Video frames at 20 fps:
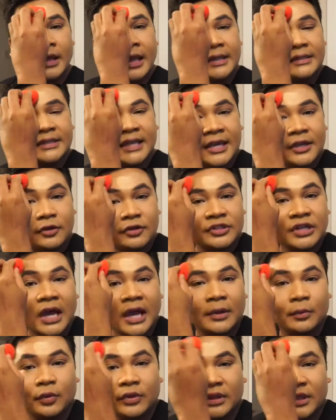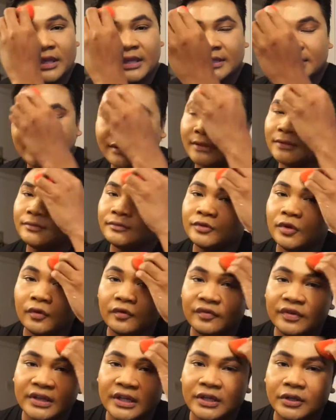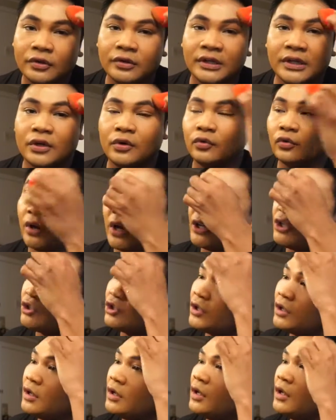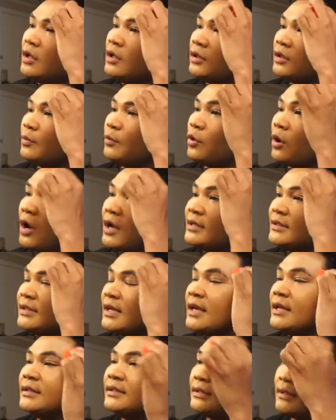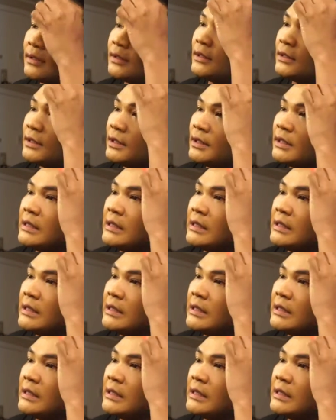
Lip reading: And take your time with this. Don't feel like you need to rush the process.